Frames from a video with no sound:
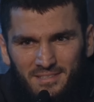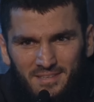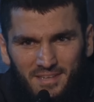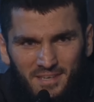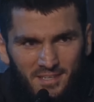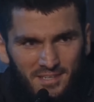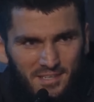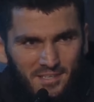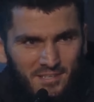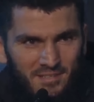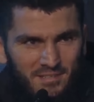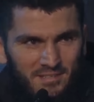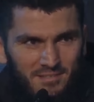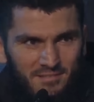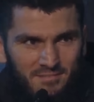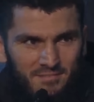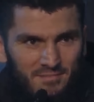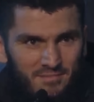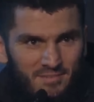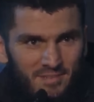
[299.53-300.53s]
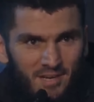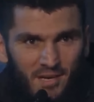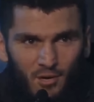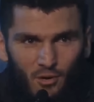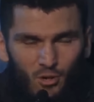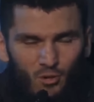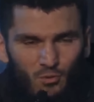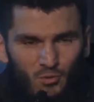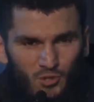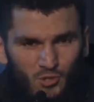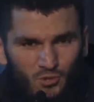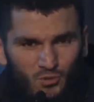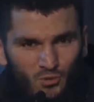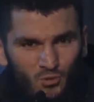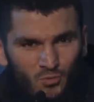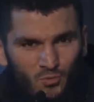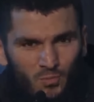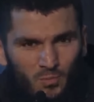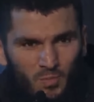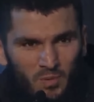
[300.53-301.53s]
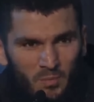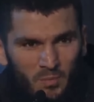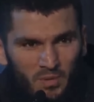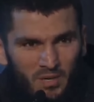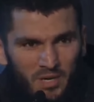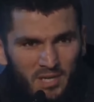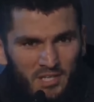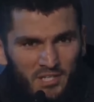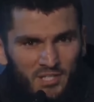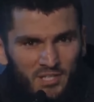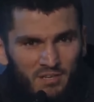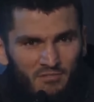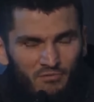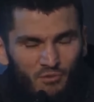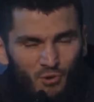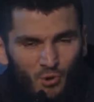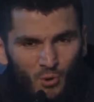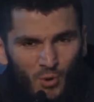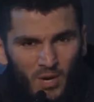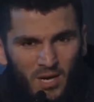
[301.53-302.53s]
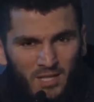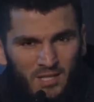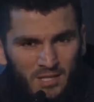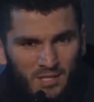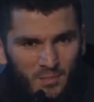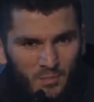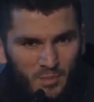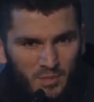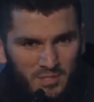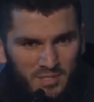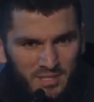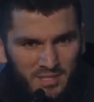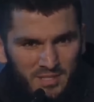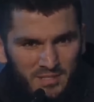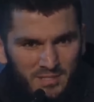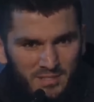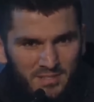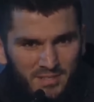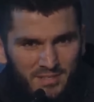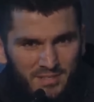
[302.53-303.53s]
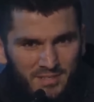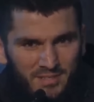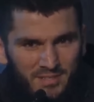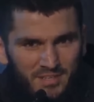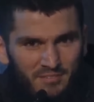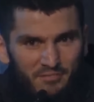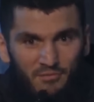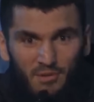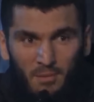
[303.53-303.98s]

I did I always do preparation for 100%. If